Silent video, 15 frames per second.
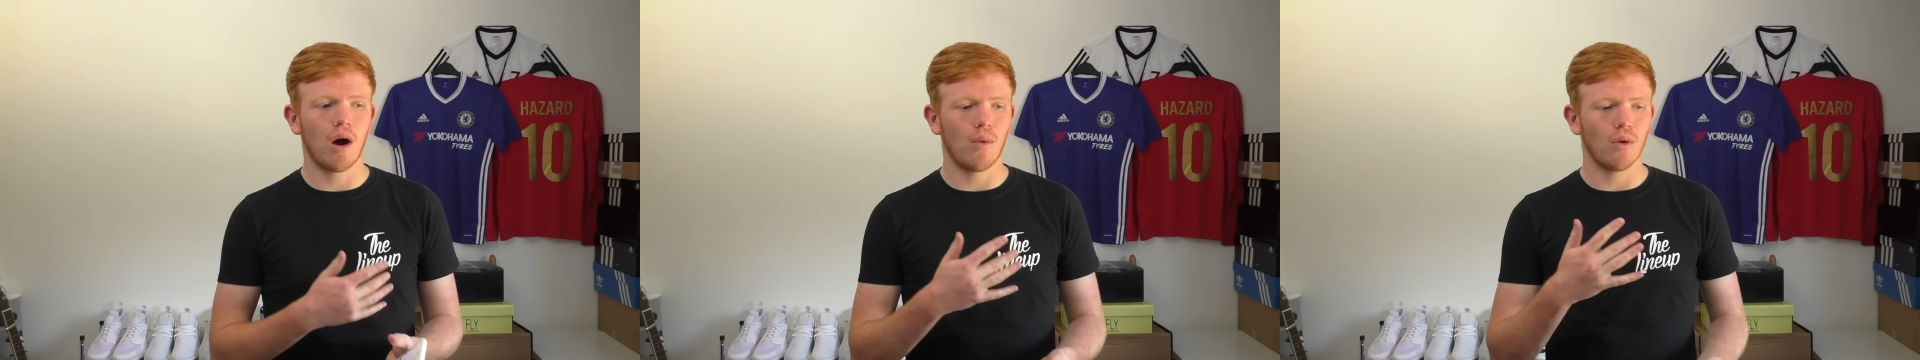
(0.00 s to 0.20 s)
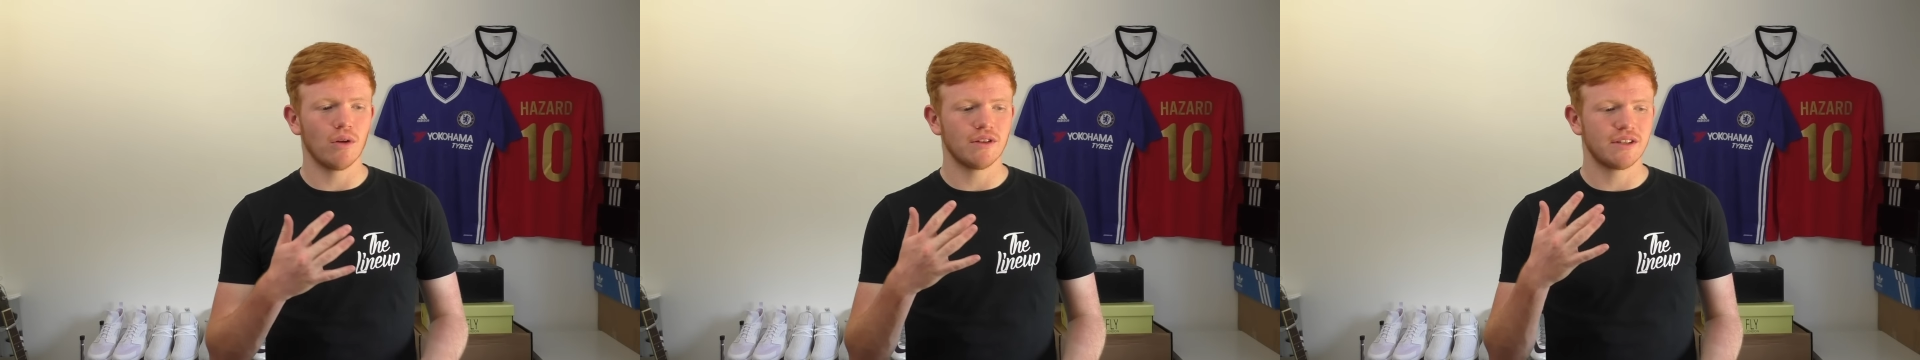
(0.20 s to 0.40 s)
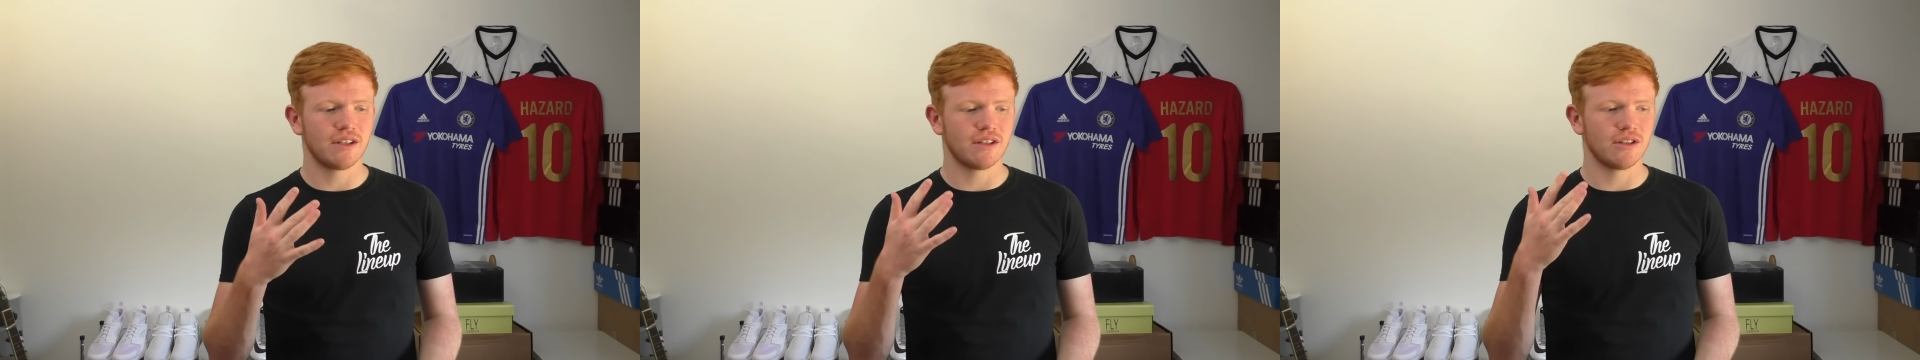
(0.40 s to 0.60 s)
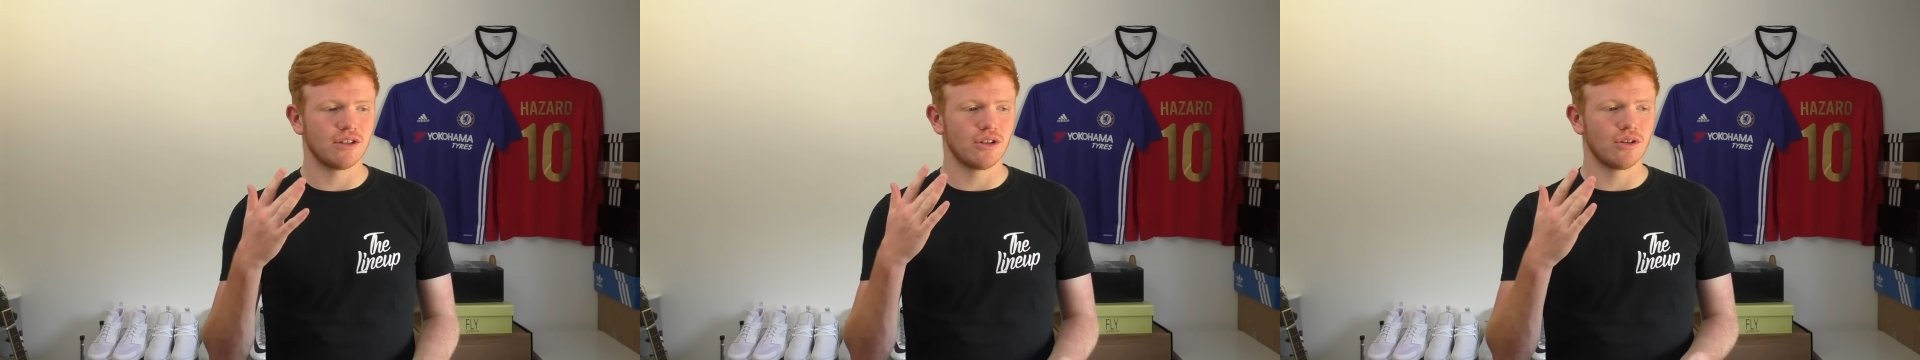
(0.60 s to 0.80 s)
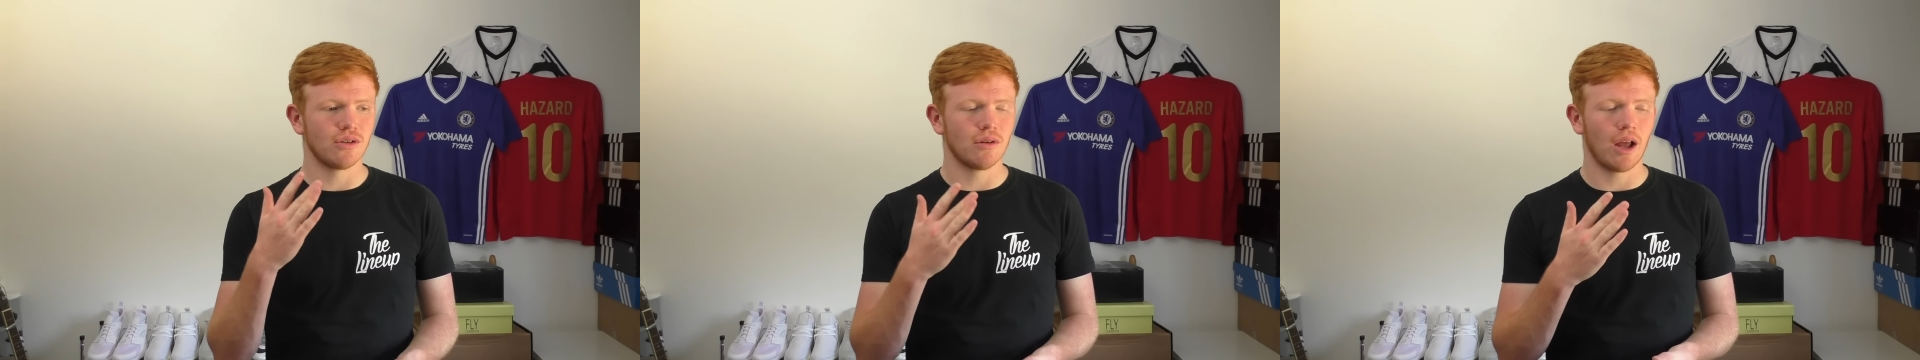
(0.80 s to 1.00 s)
I wanted to
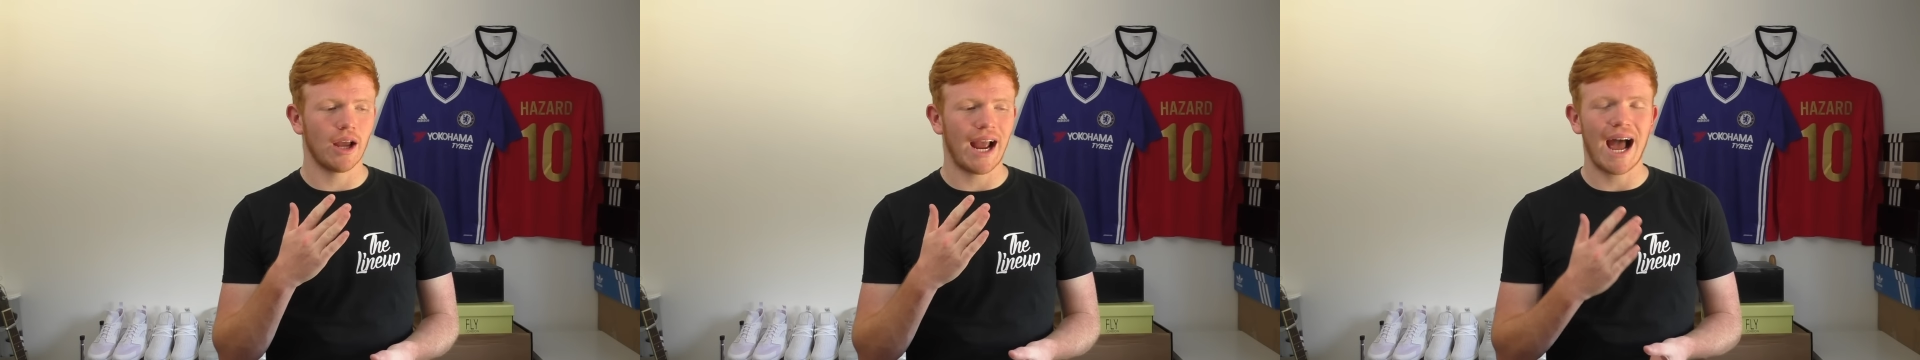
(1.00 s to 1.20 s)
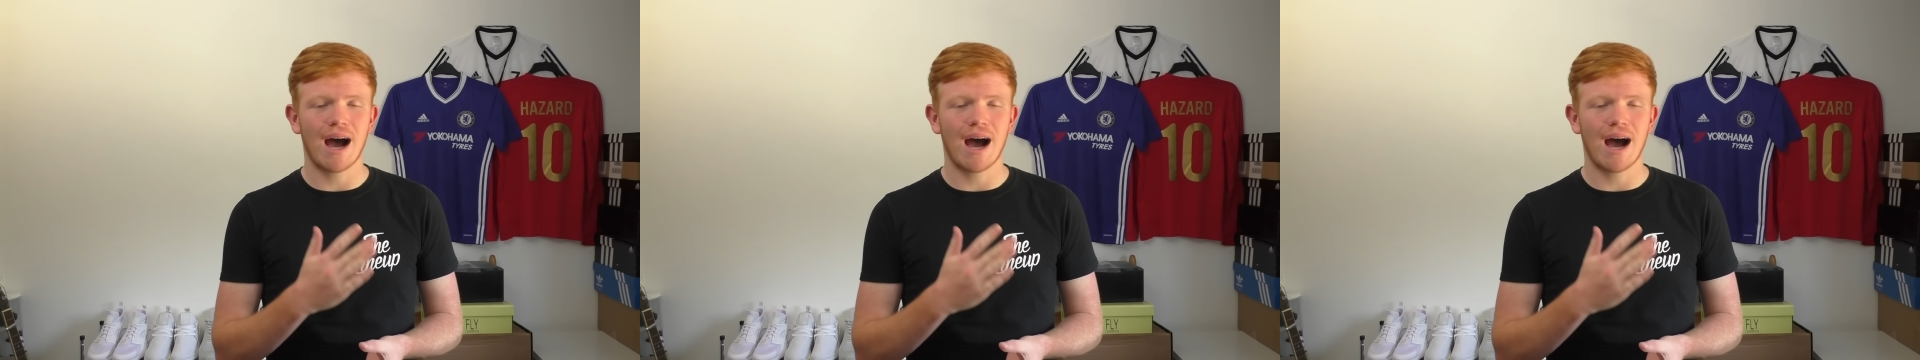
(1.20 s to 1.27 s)
do like